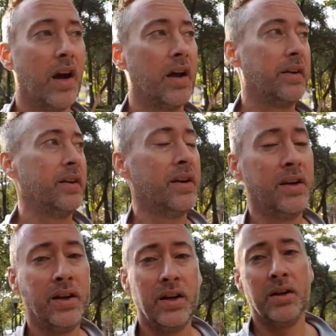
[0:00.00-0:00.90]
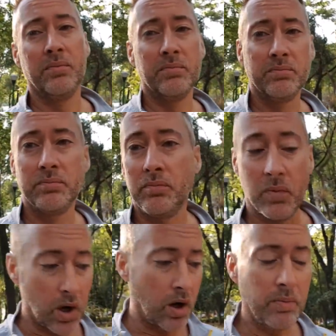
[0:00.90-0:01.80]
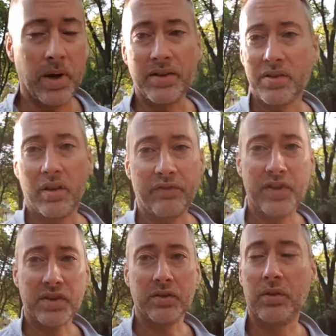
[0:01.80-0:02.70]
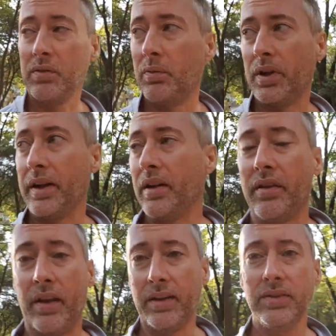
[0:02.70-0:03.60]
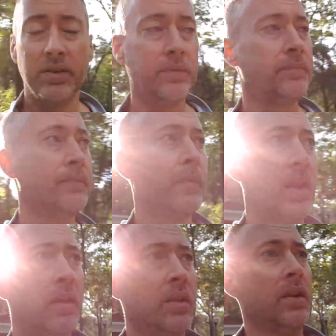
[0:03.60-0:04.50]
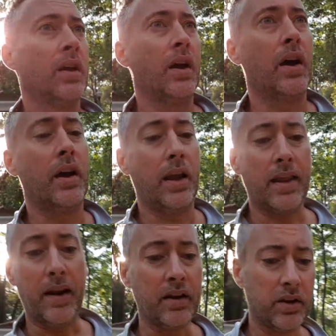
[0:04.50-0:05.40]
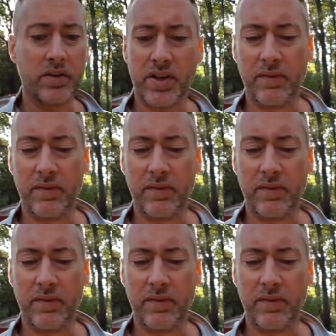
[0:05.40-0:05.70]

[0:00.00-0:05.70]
on all my sort of physical related things. And that includes